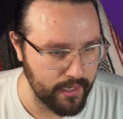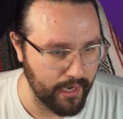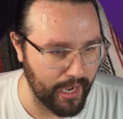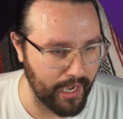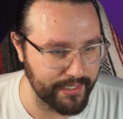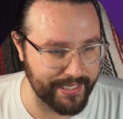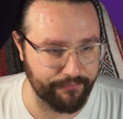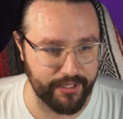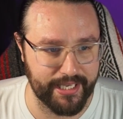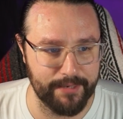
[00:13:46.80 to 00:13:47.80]

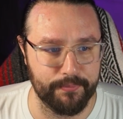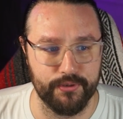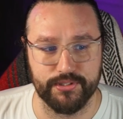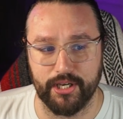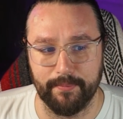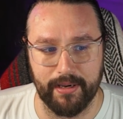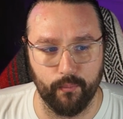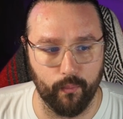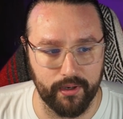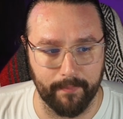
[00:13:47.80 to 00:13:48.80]
Definitely Kid Buu is gonna be
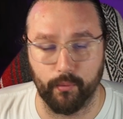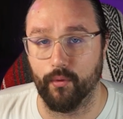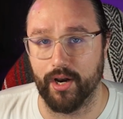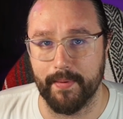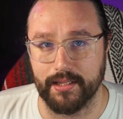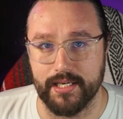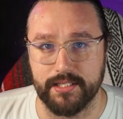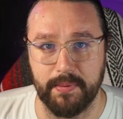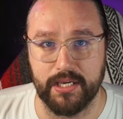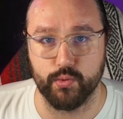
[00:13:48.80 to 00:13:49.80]
number 1 on my
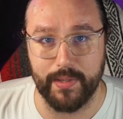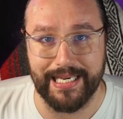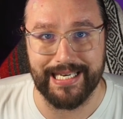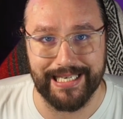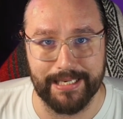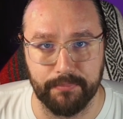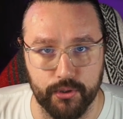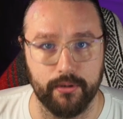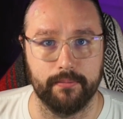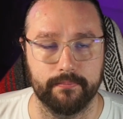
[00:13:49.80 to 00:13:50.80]
list because we need Kid Buu.